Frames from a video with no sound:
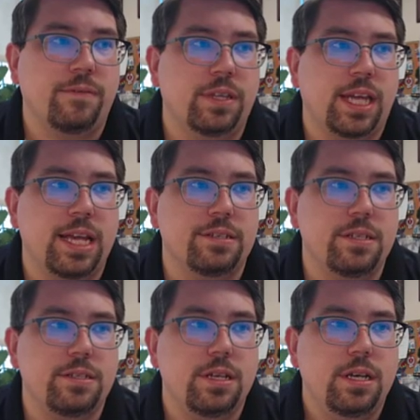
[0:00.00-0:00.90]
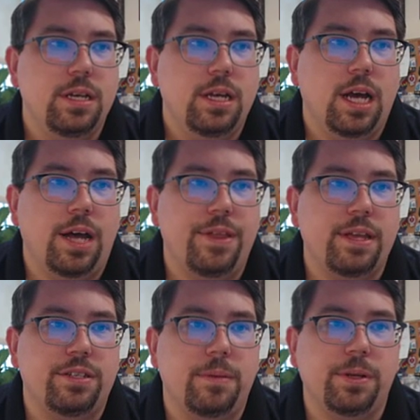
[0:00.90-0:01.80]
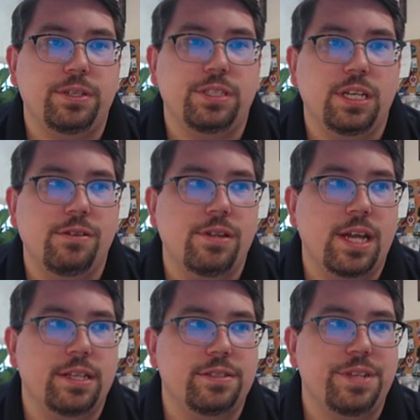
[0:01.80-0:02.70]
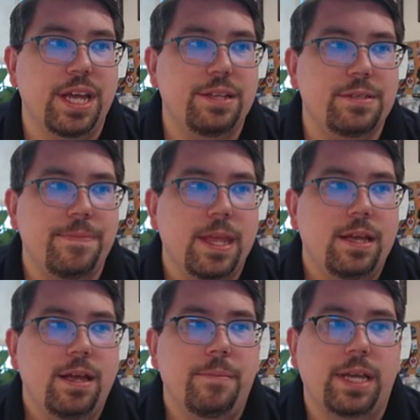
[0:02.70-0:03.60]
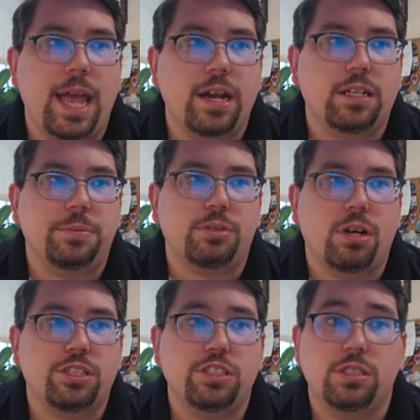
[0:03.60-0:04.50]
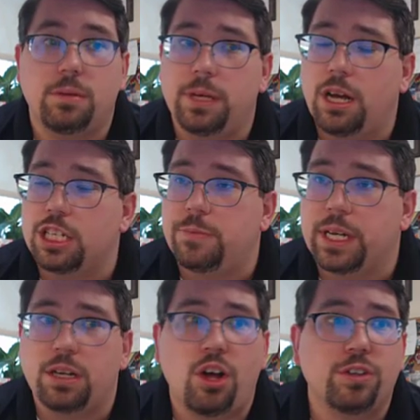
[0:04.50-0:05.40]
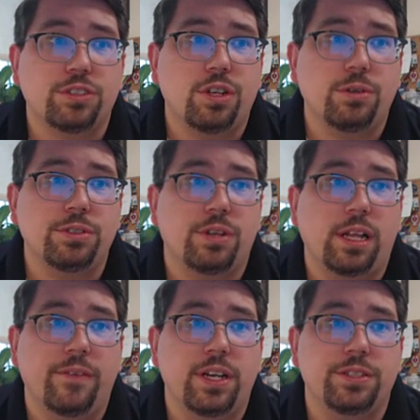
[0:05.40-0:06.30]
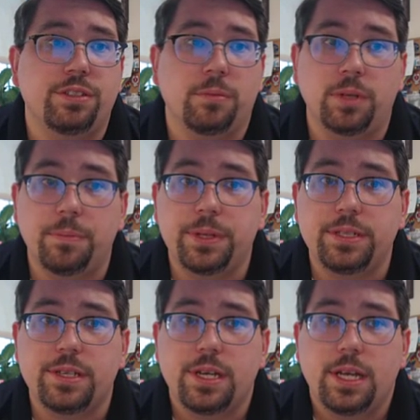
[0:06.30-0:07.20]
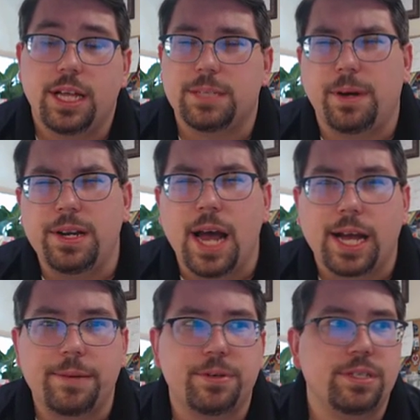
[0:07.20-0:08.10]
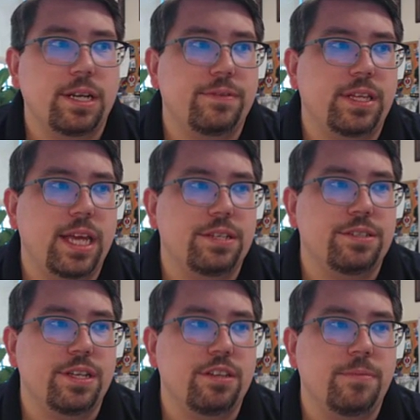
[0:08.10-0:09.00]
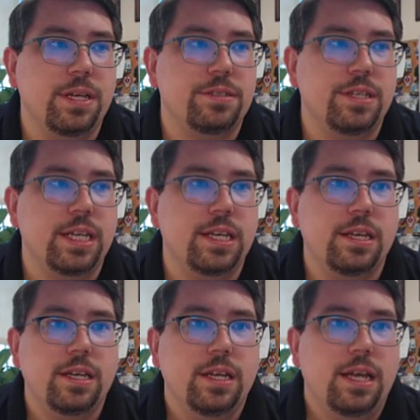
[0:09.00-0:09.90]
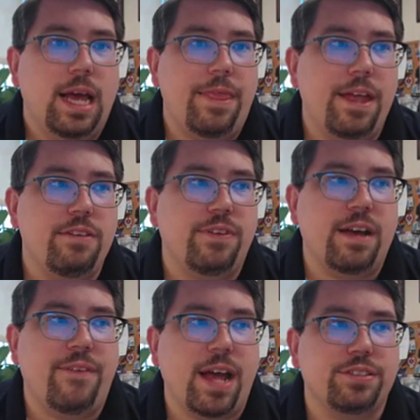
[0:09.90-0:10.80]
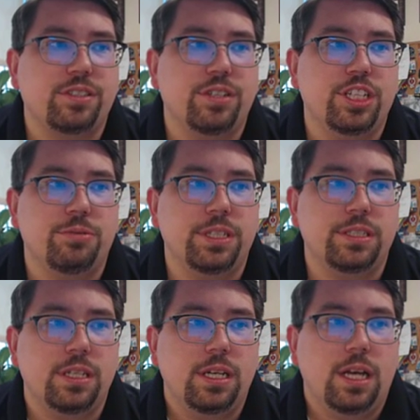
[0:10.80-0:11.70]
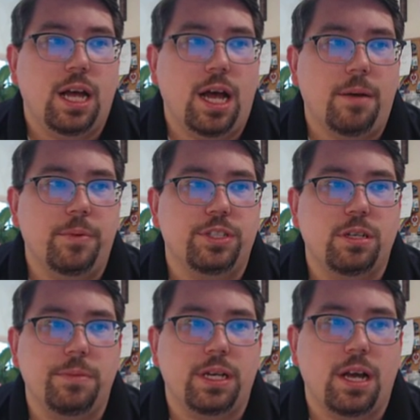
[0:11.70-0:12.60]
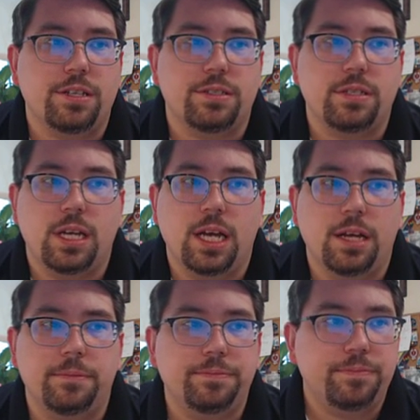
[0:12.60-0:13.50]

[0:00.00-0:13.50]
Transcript: of the cases uh, that you'll typically see in the United States. Mechanical obstructions can be caused by gallstones or elevated serum lipids. That's about 9% of the cases that you may see. And then you've got vascular injuries, um, which can be caused uh,